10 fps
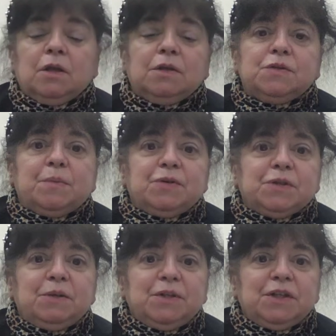
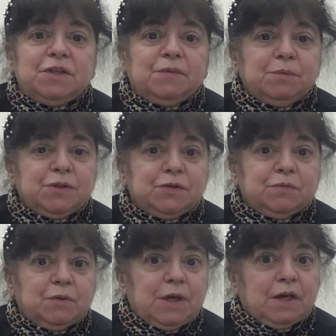Supposedly, when the devil was
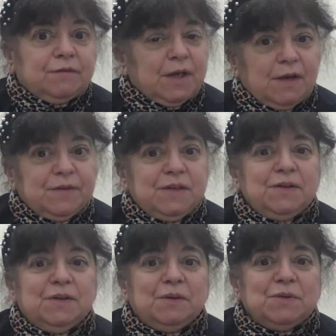thrown out of
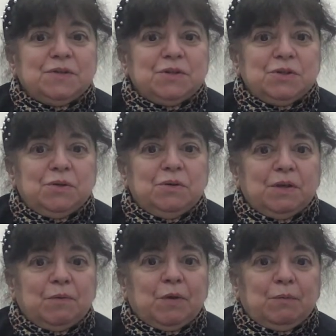heaven, it was the tune
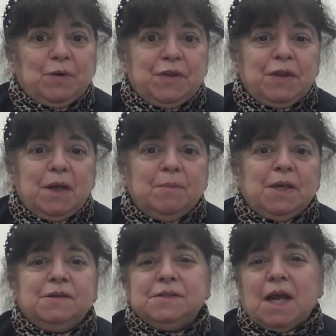that went with him, and
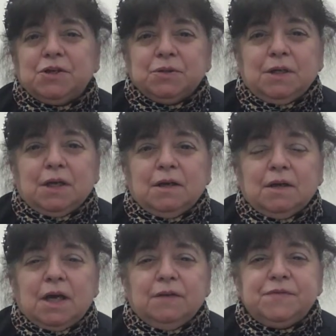it's actually a
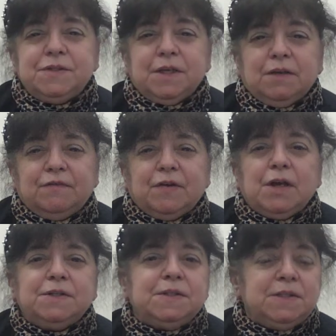kind of
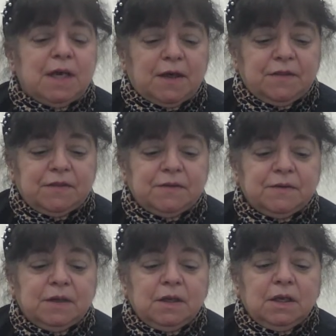signifies death.
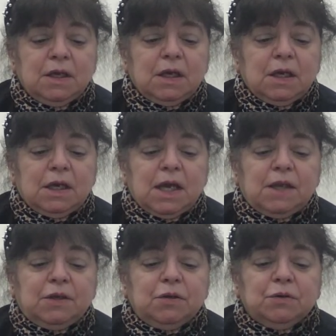
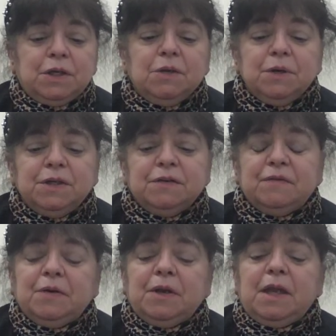And you'll hear it at the
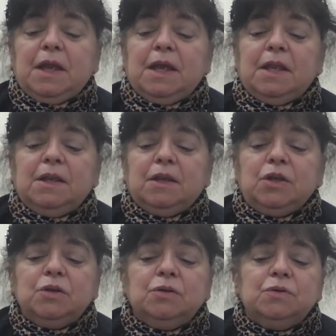very end
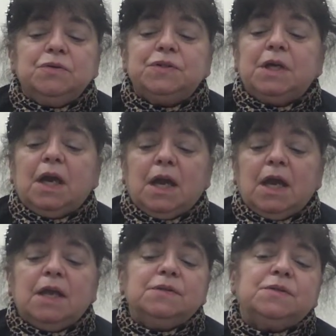used
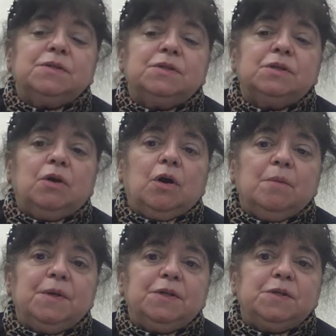as
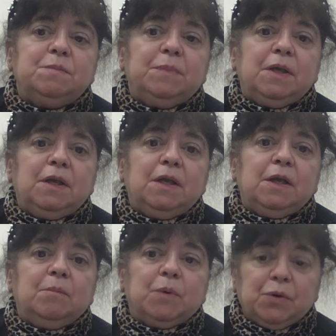Carmen is
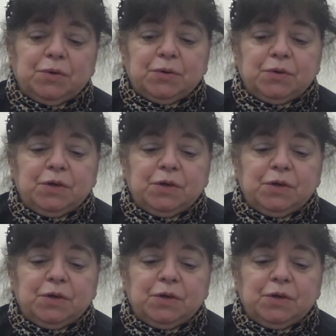being murdered.